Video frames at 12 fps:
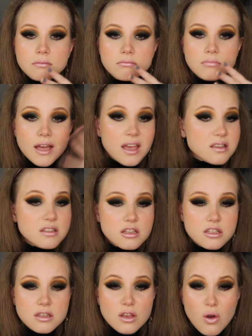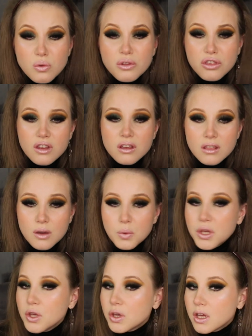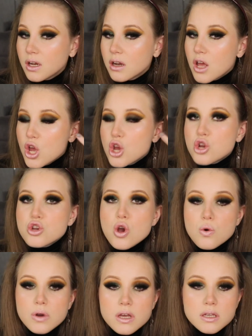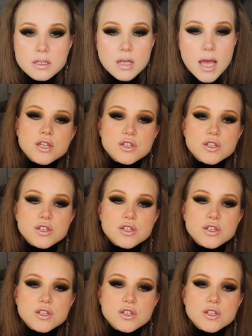I guess that's the only thing that you can notice.